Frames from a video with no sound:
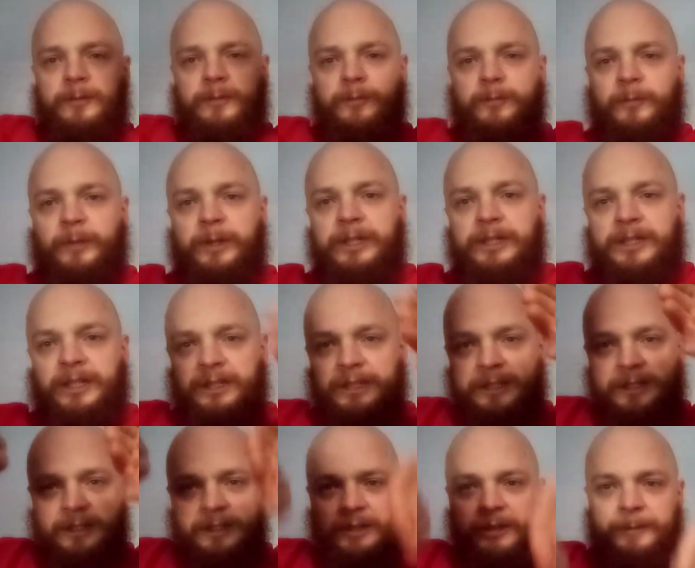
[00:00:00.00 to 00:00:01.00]
when it's like
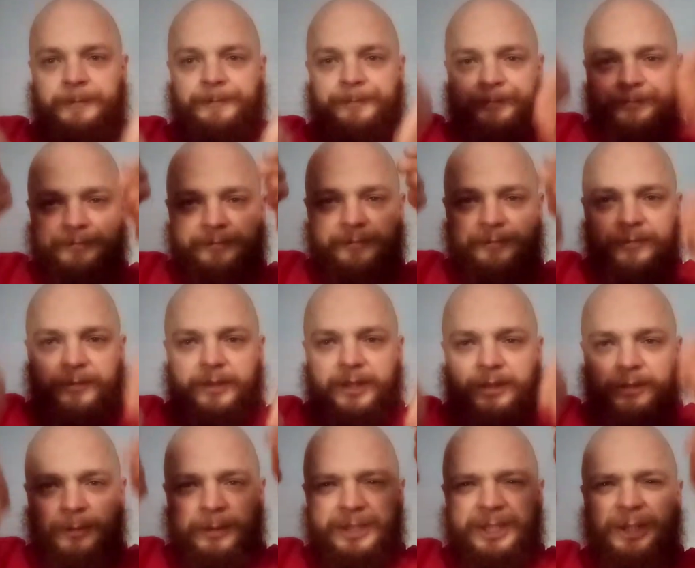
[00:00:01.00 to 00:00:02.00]
the,
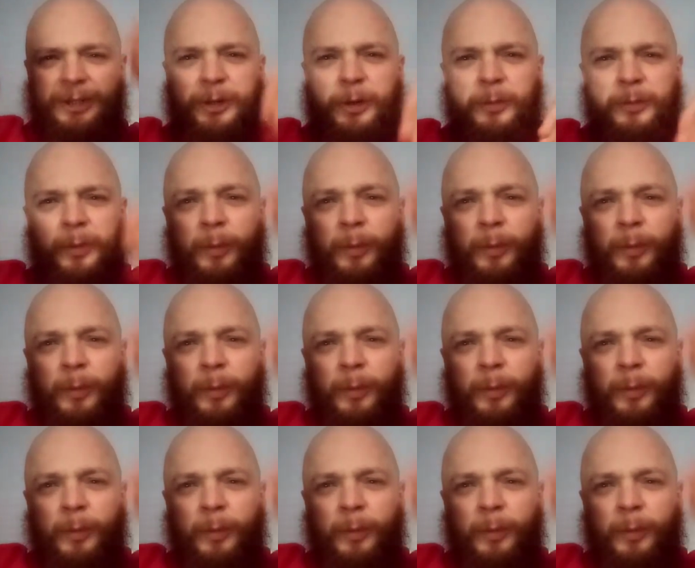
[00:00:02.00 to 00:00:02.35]
what's it called?